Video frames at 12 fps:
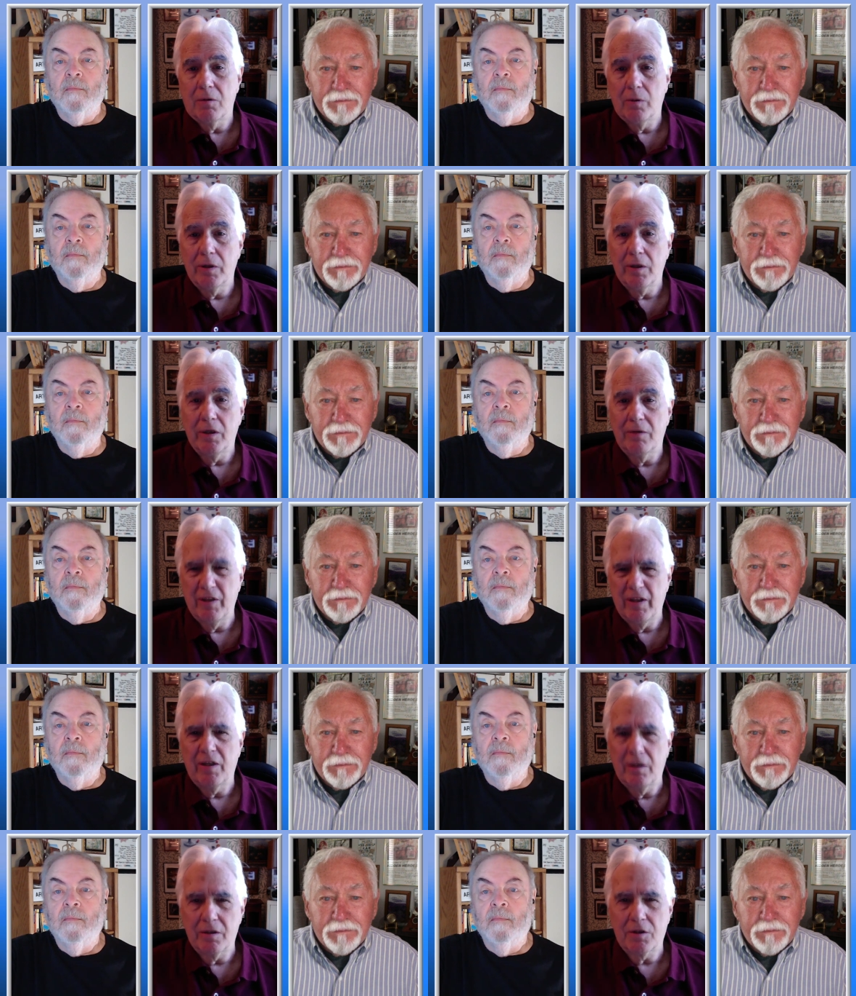Speaker 1: that way. And
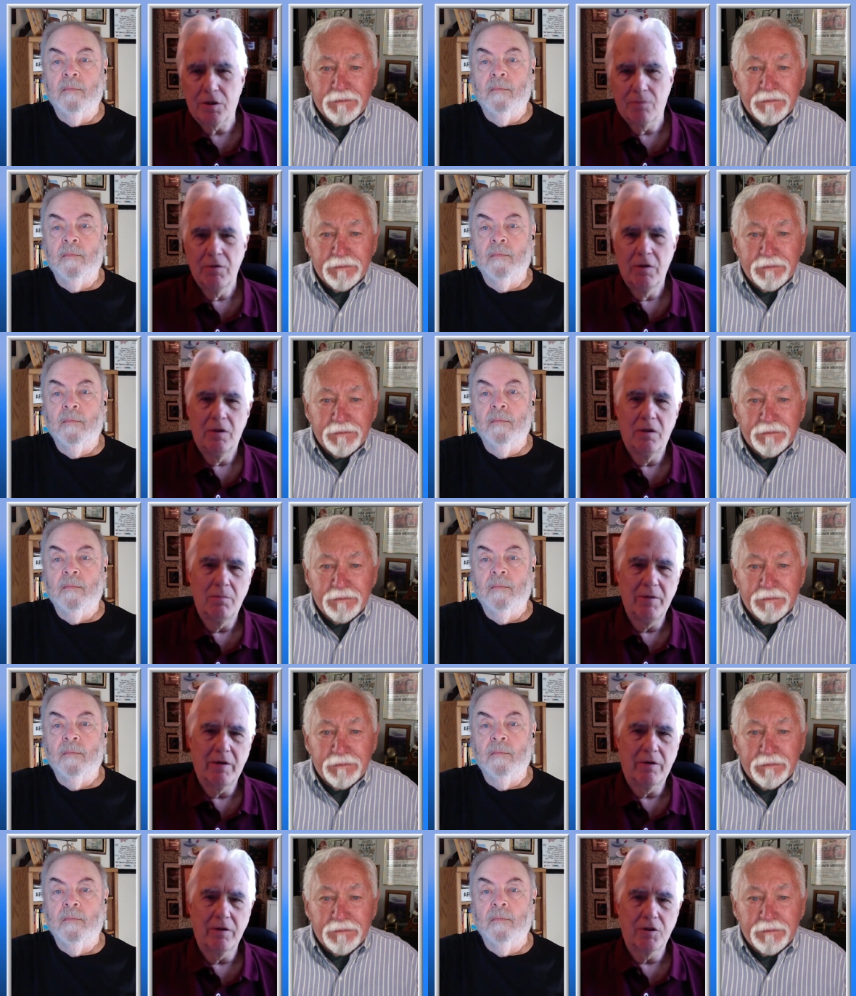everything else
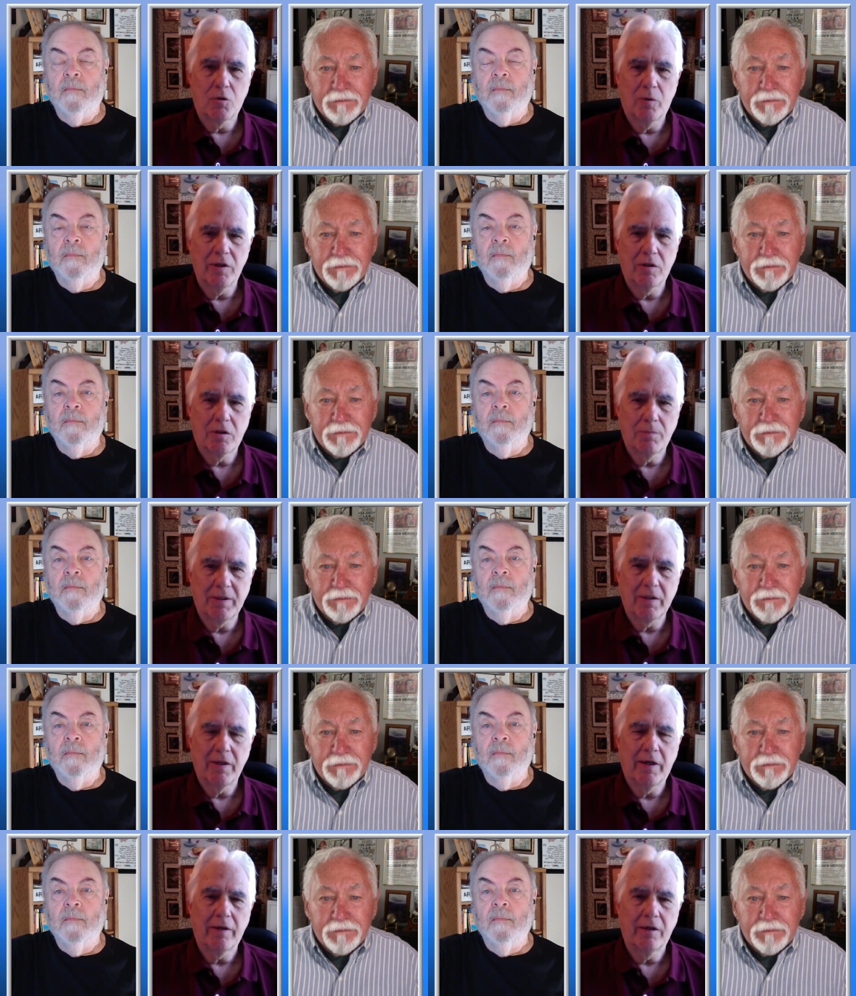about it is quite
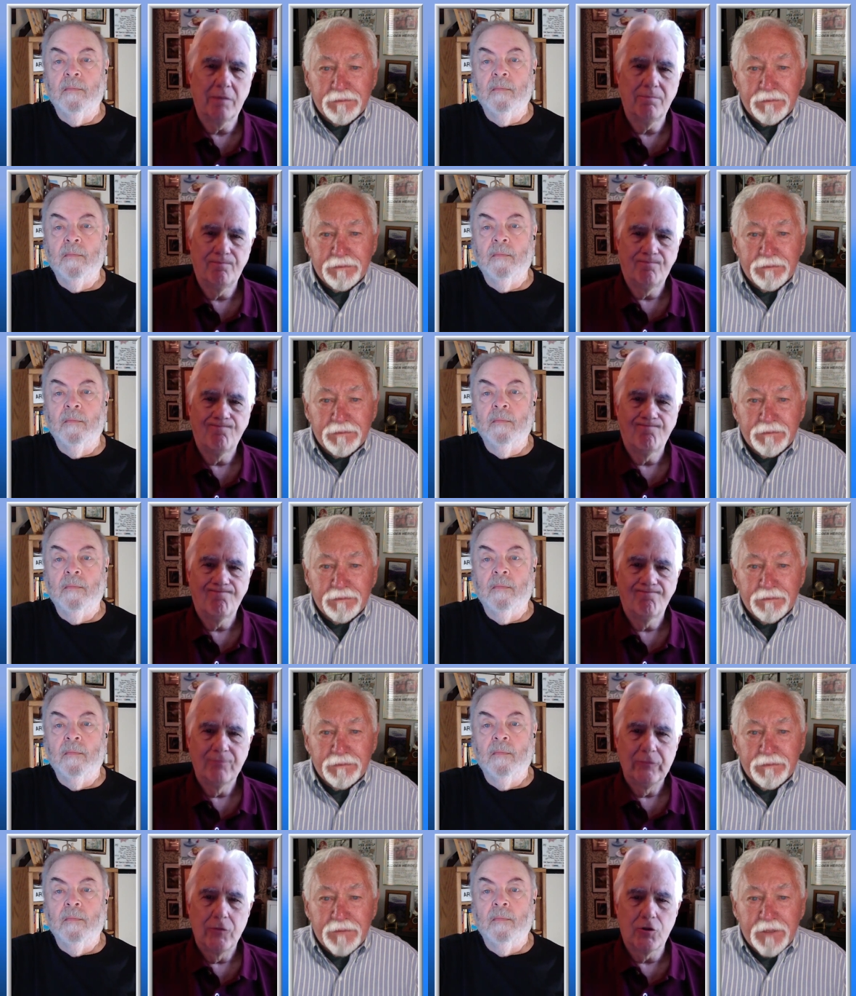spectacular.
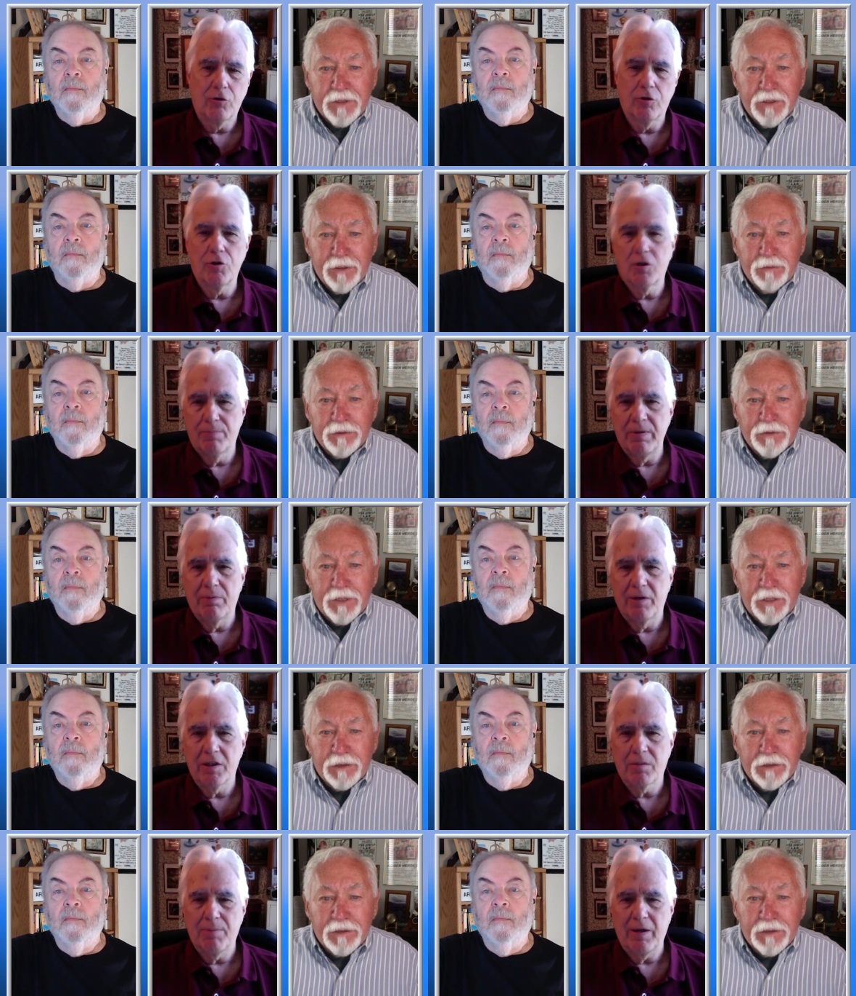
Speaker 2: So hmm. those well, are the
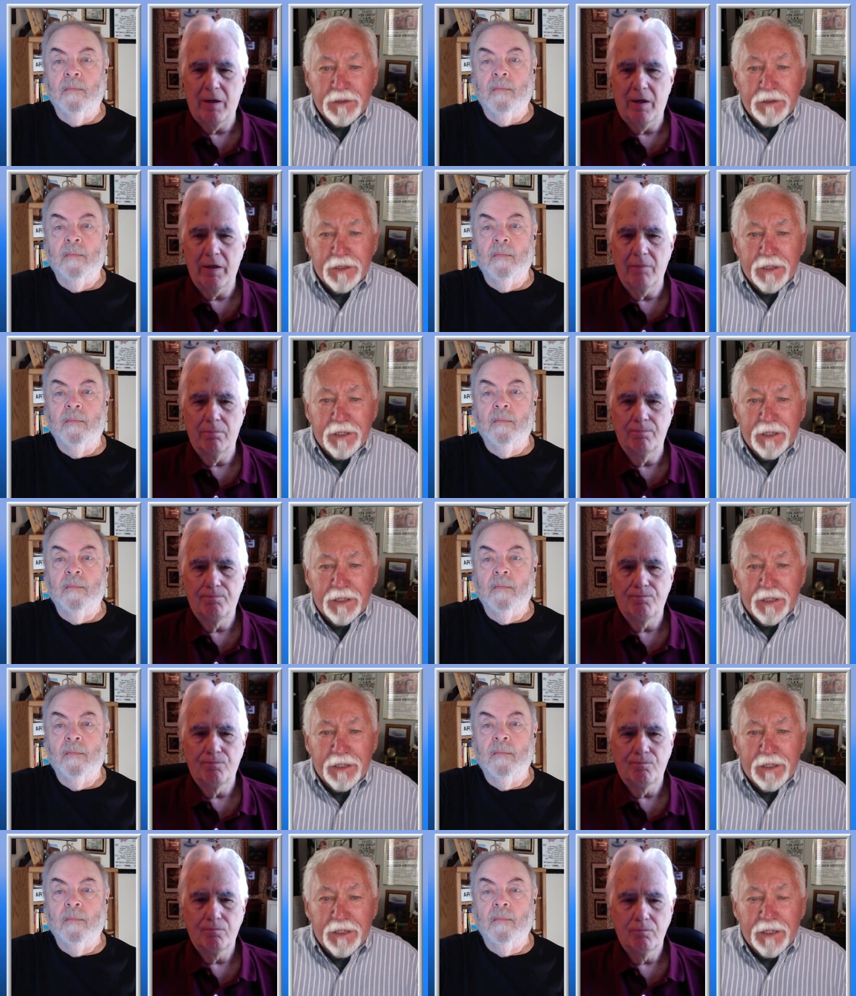John, spotlight.
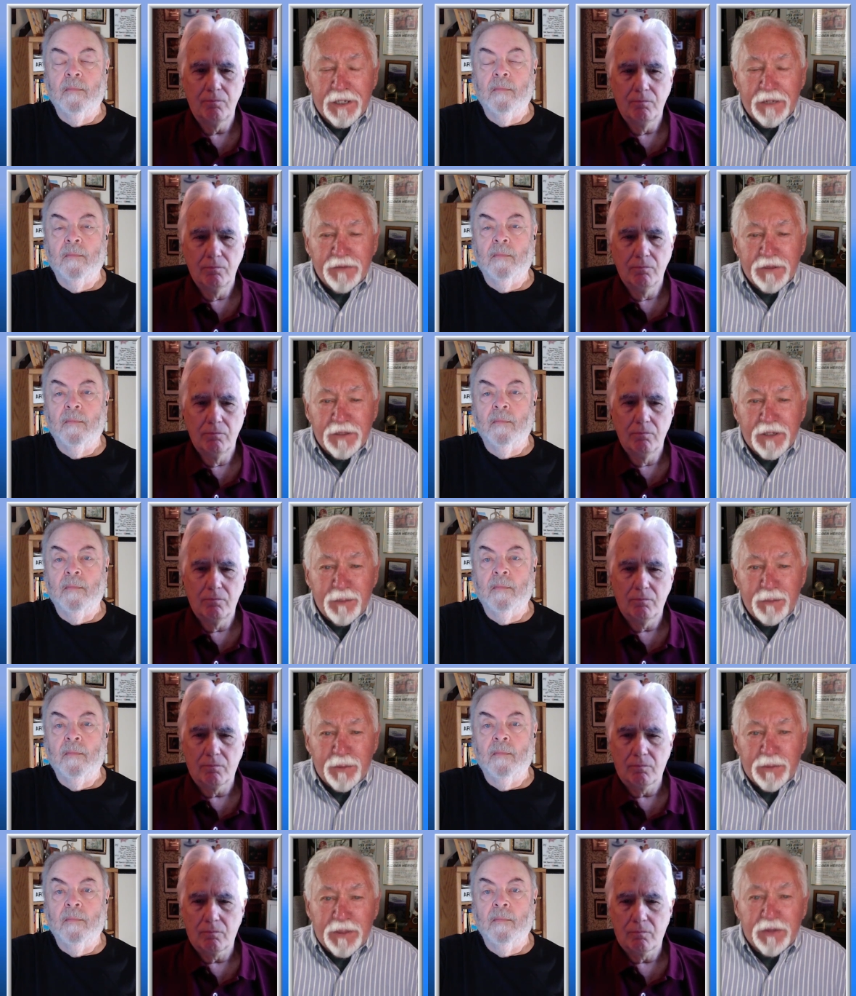I have to
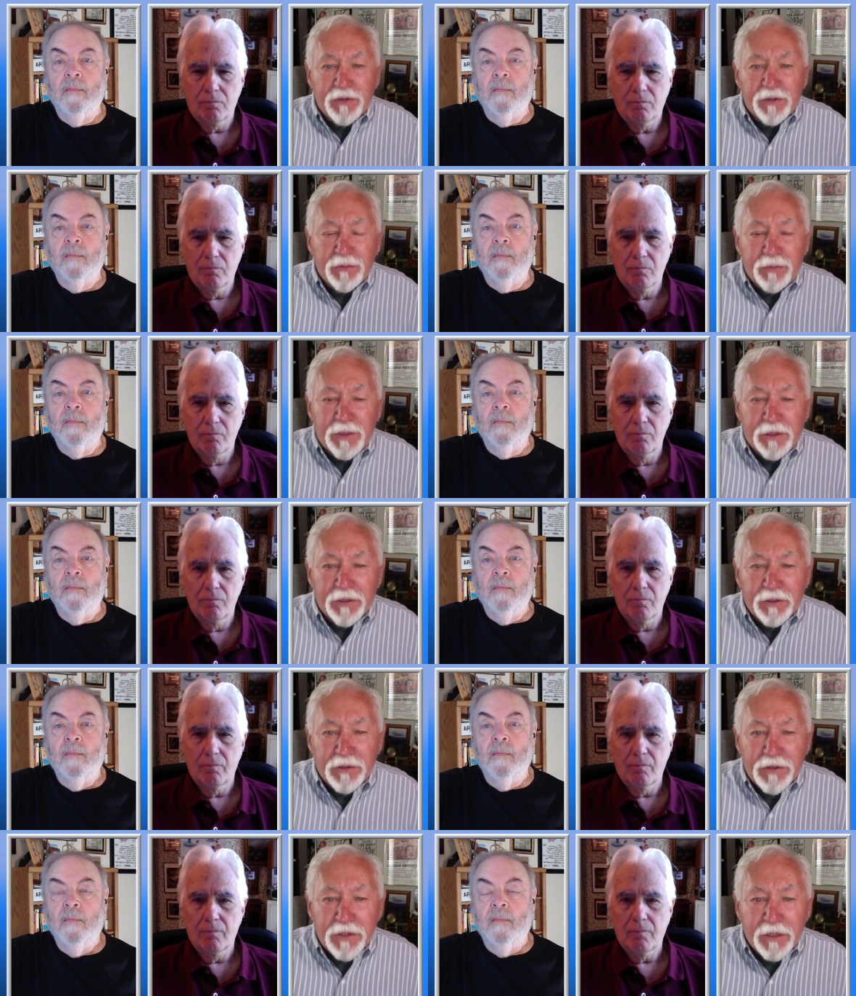compliment you
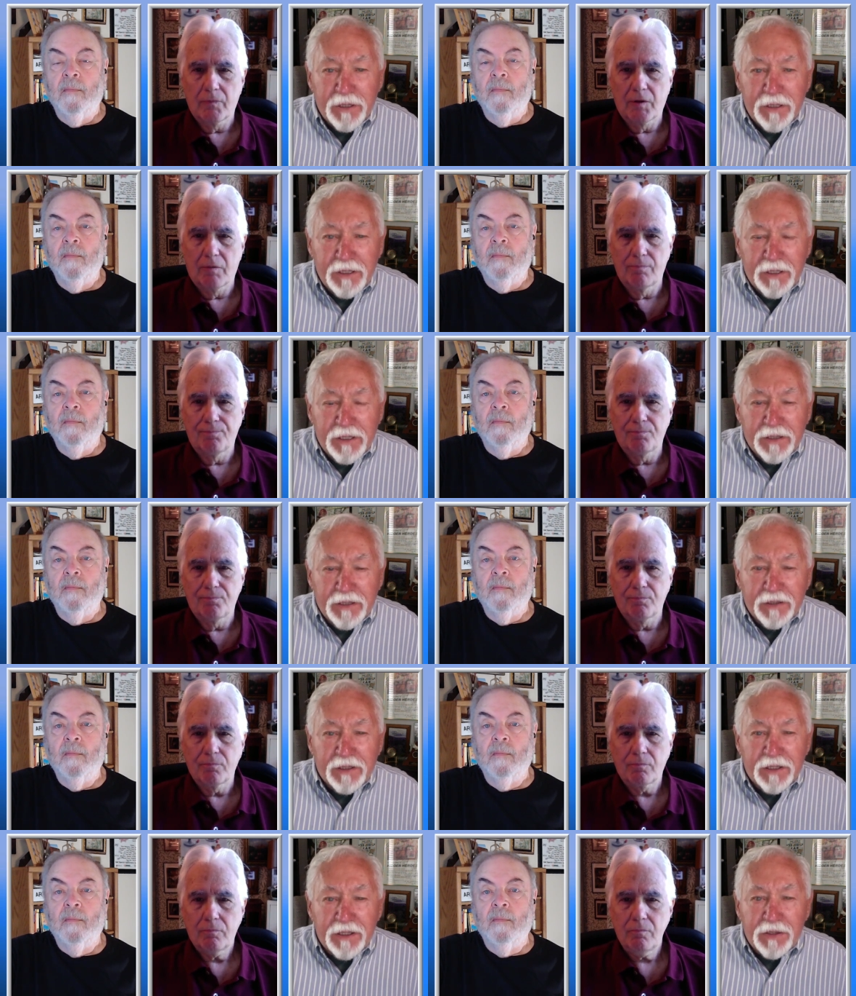because
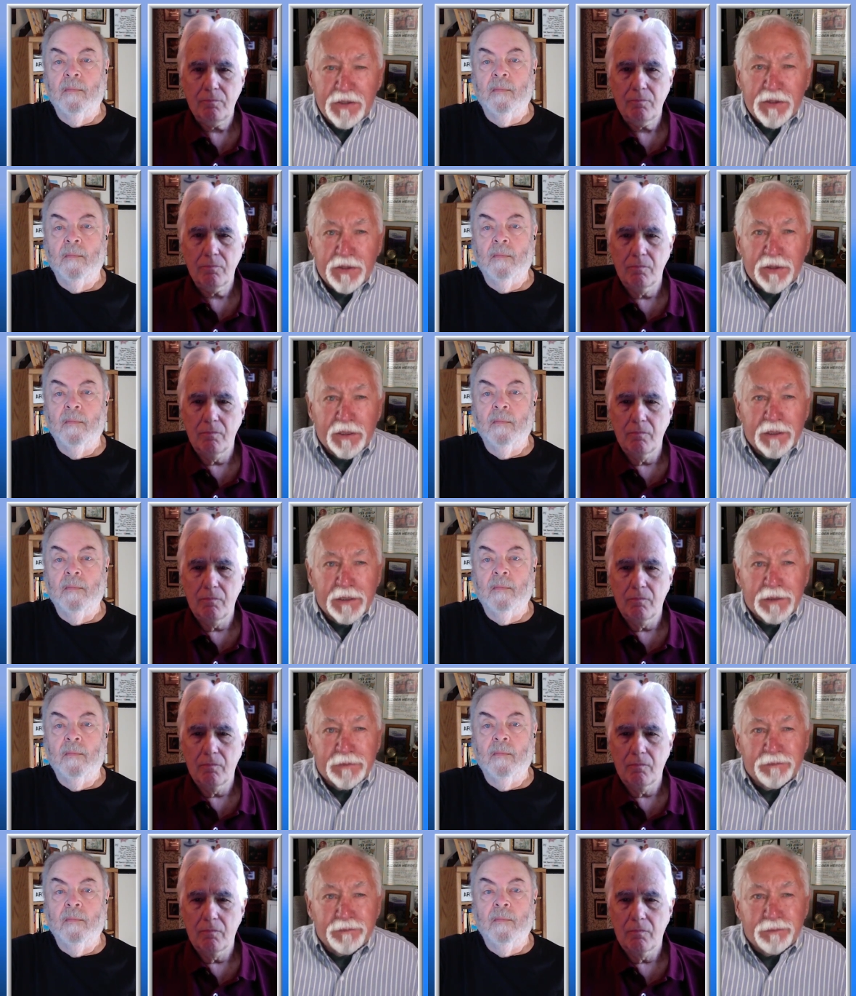these uh,